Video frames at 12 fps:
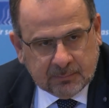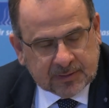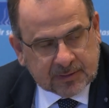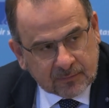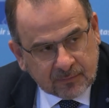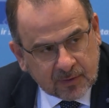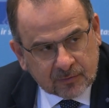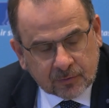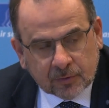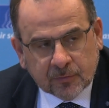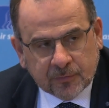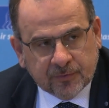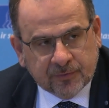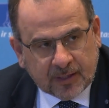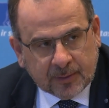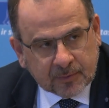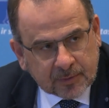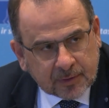but I it's not the first
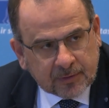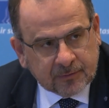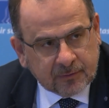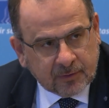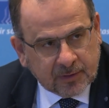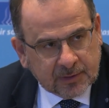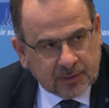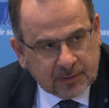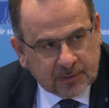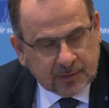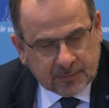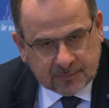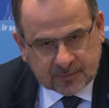time in history that uh,